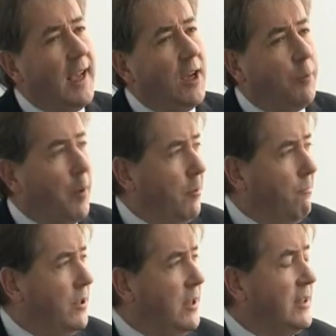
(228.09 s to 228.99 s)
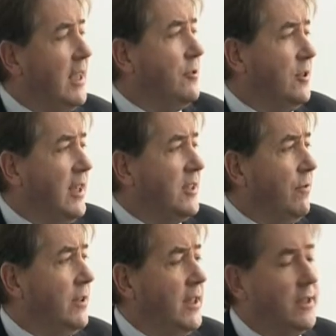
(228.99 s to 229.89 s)
how popular it is, how
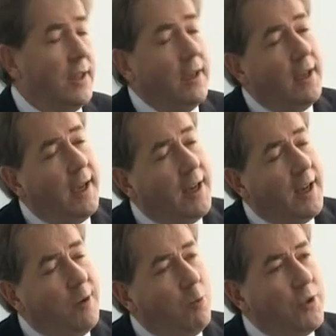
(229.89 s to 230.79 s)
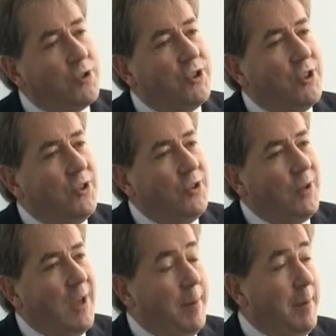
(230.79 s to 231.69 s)
successful it is, and once you
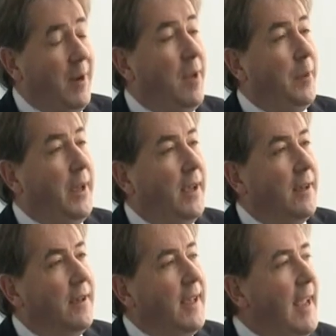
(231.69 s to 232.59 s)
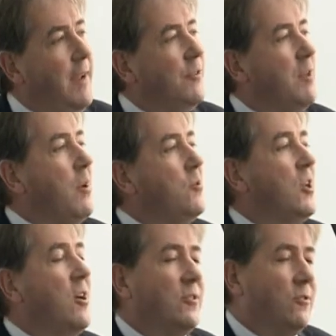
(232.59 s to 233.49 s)
get people up here, even the most
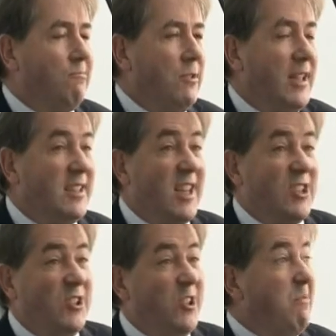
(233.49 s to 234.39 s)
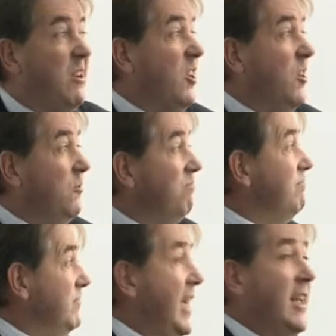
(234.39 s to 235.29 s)
ardent critics actually turn around
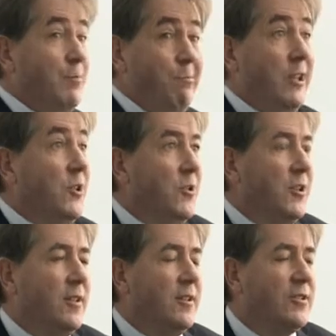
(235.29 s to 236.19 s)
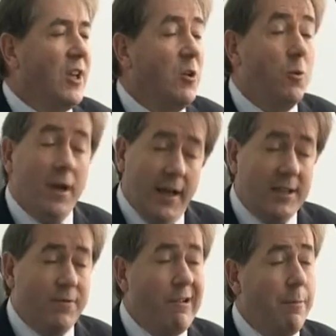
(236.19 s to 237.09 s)
and go, it's pretty good. So
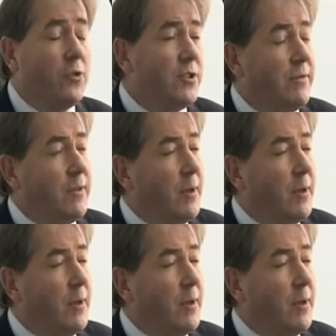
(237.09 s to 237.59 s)
it's very positive.